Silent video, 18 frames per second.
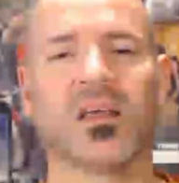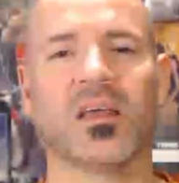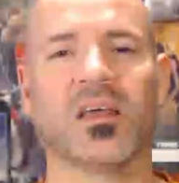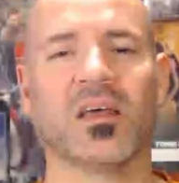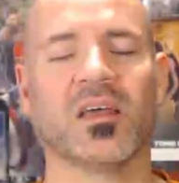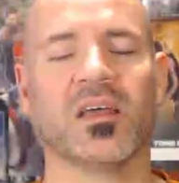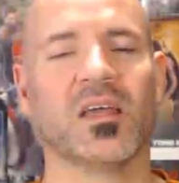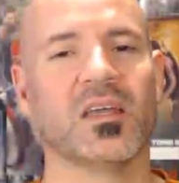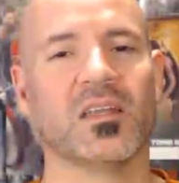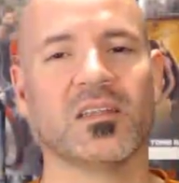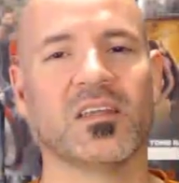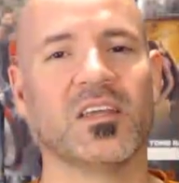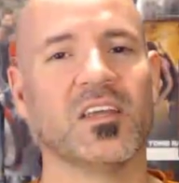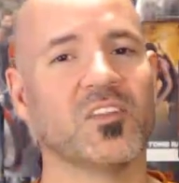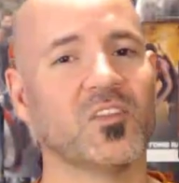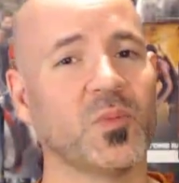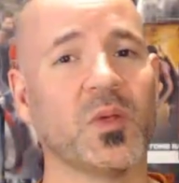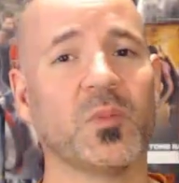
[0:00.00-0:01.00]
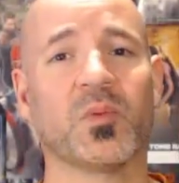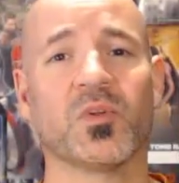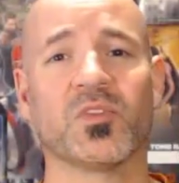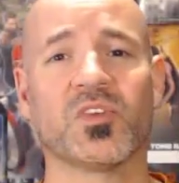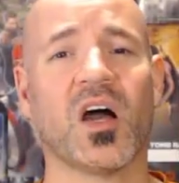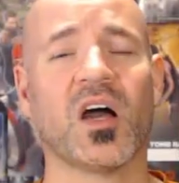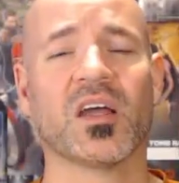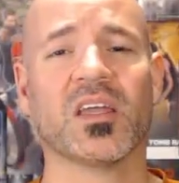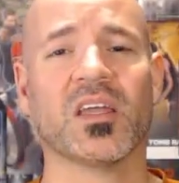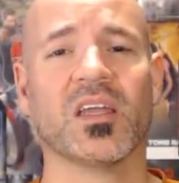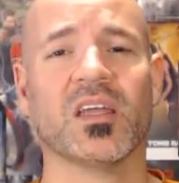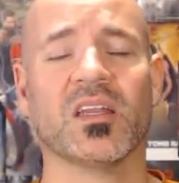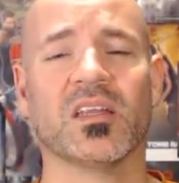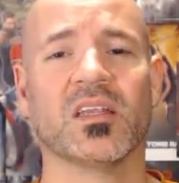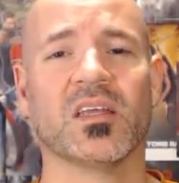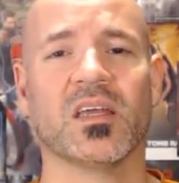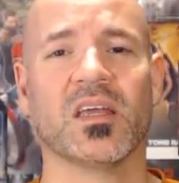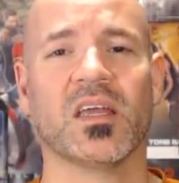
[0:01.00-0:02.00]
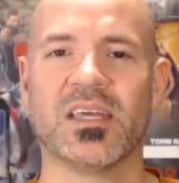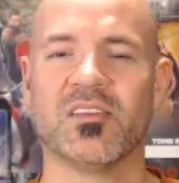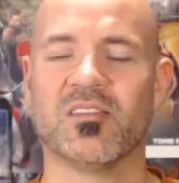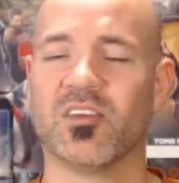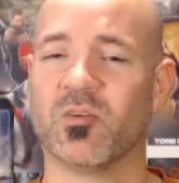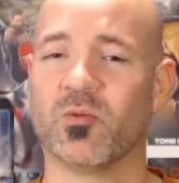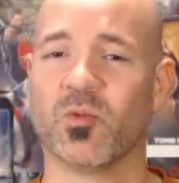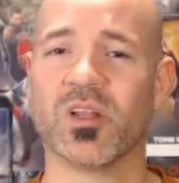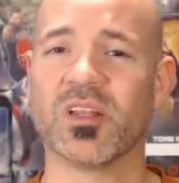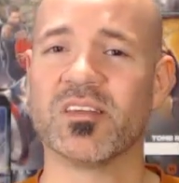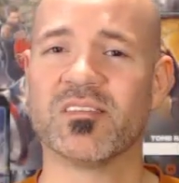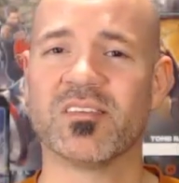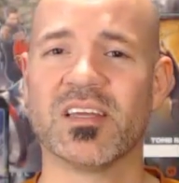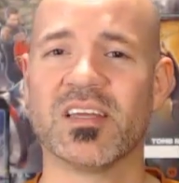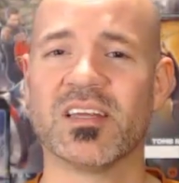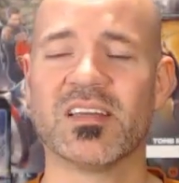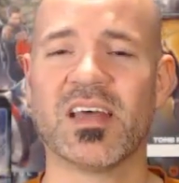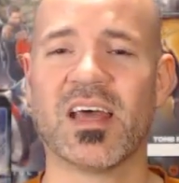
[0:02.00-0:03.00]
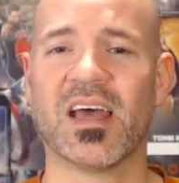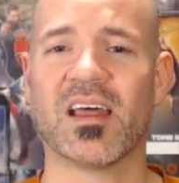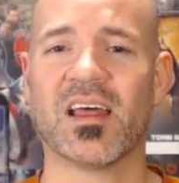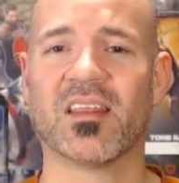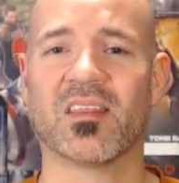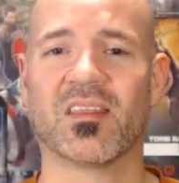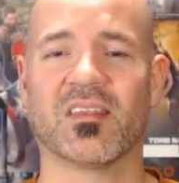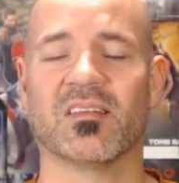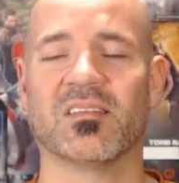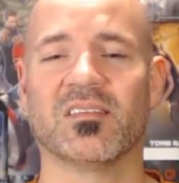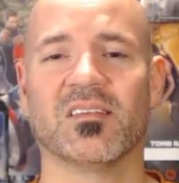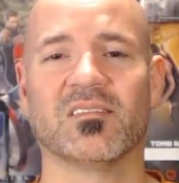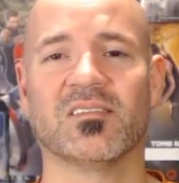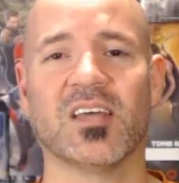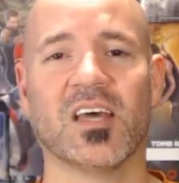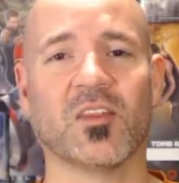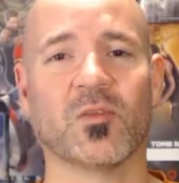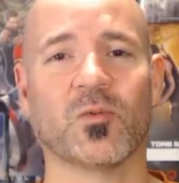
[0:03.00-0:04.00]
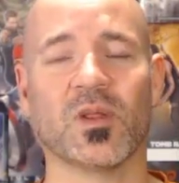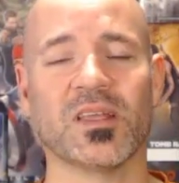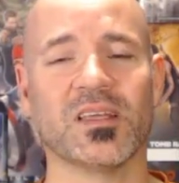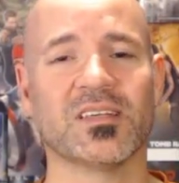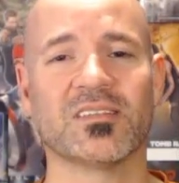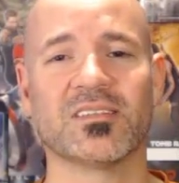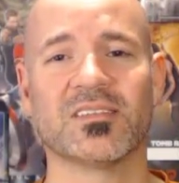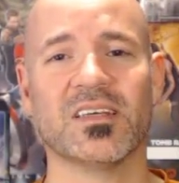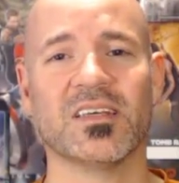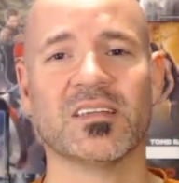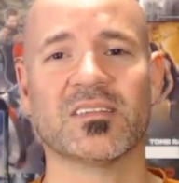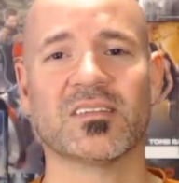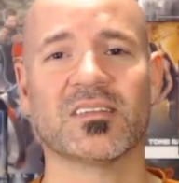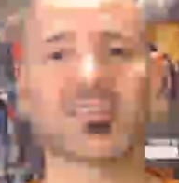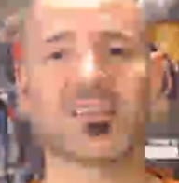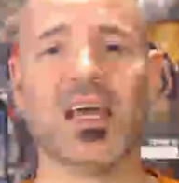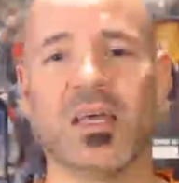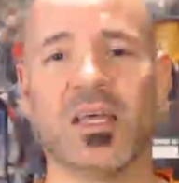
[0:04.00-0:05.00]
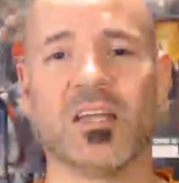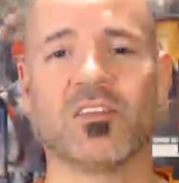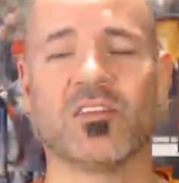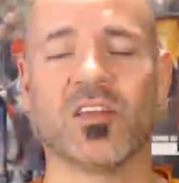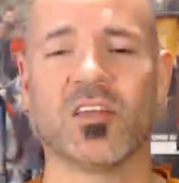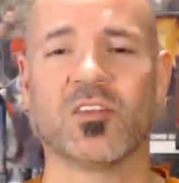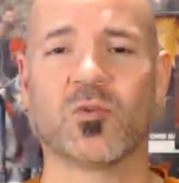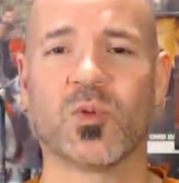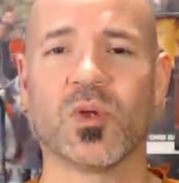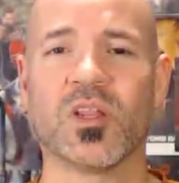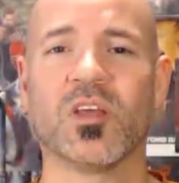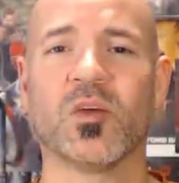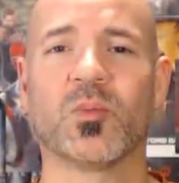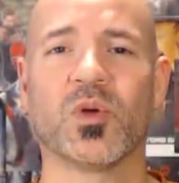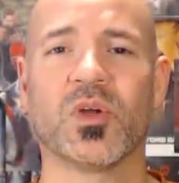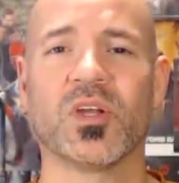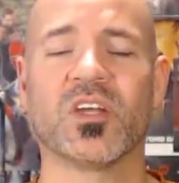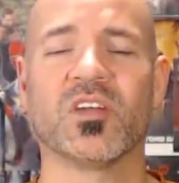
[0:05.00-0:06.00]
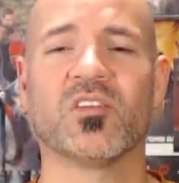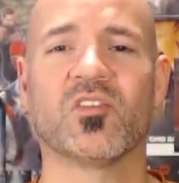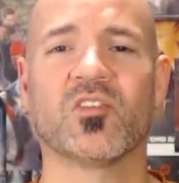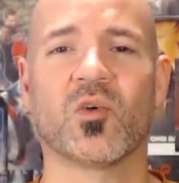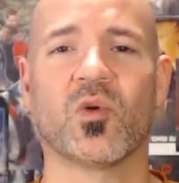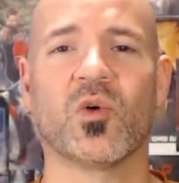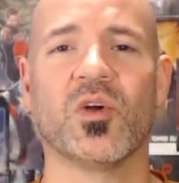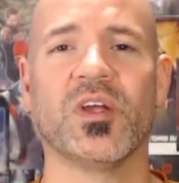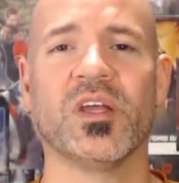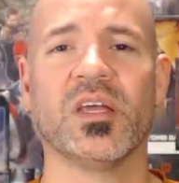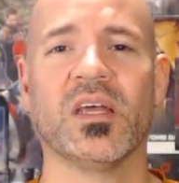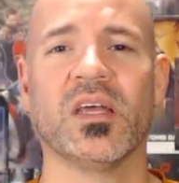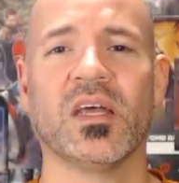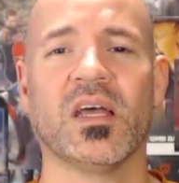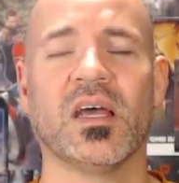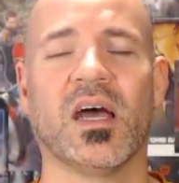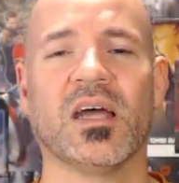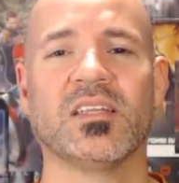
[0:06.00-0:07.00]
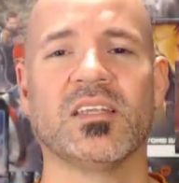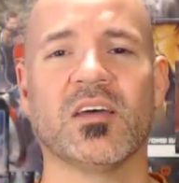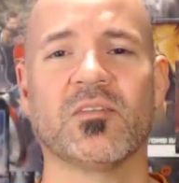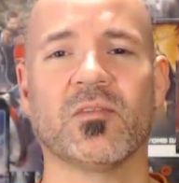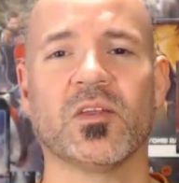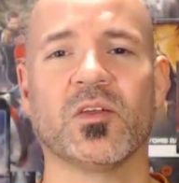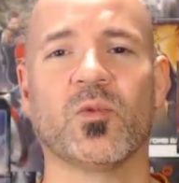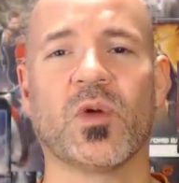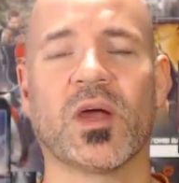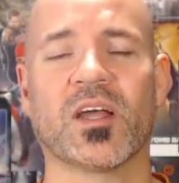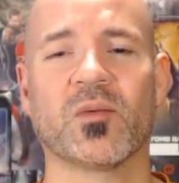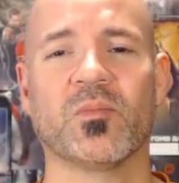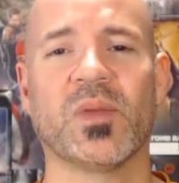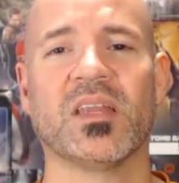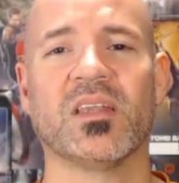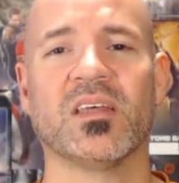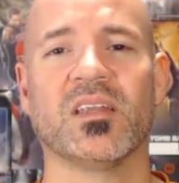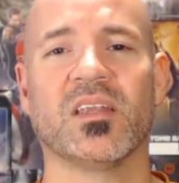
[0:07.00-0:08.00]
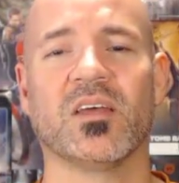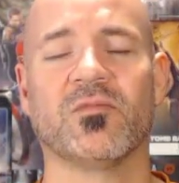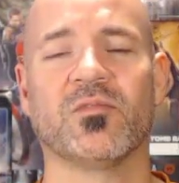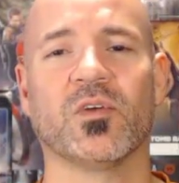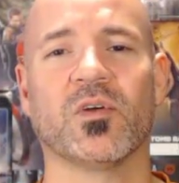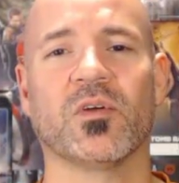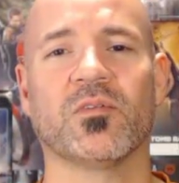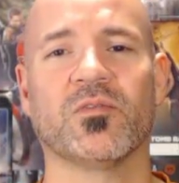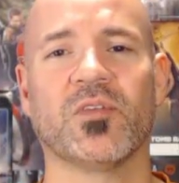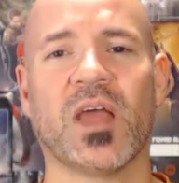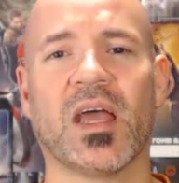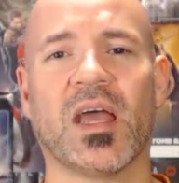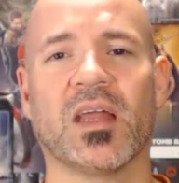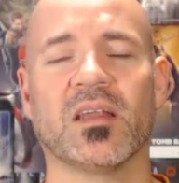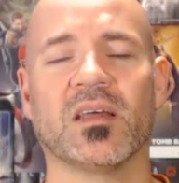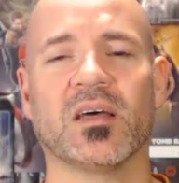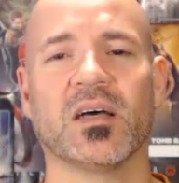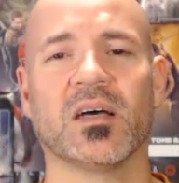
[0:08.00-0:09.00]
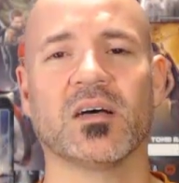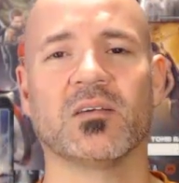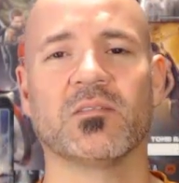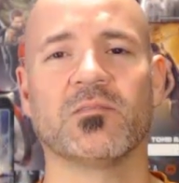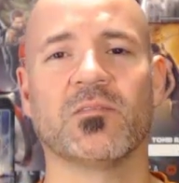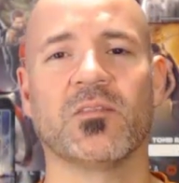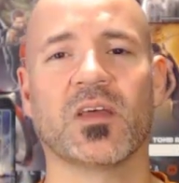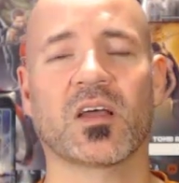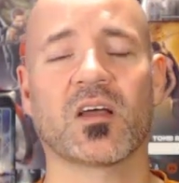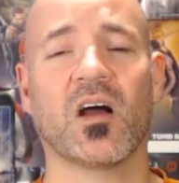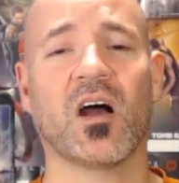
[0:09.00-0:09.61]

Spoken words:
It gets people talking. Is he really seeing death? Does death really exist? It's really a pretty good story. I definitely recommend it if you're a fan of the